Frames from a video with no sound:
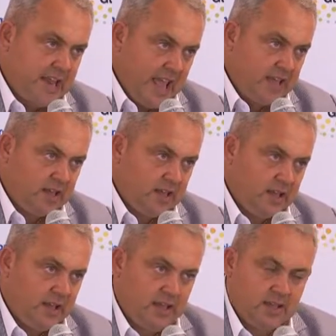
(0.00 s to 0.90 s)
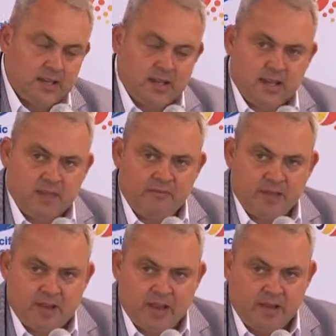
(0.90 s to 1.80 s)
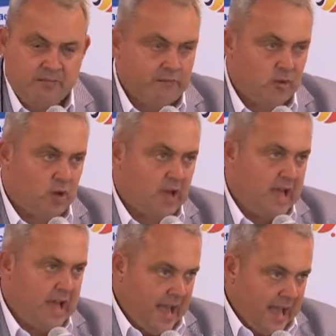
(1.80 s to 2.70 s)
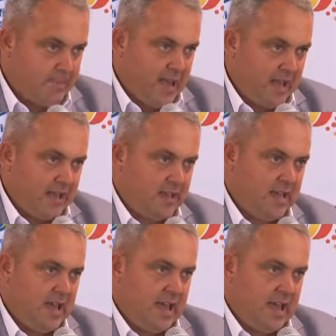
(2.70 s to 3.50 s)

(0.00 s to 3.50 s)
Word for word: Nang in Vietnam for APEC,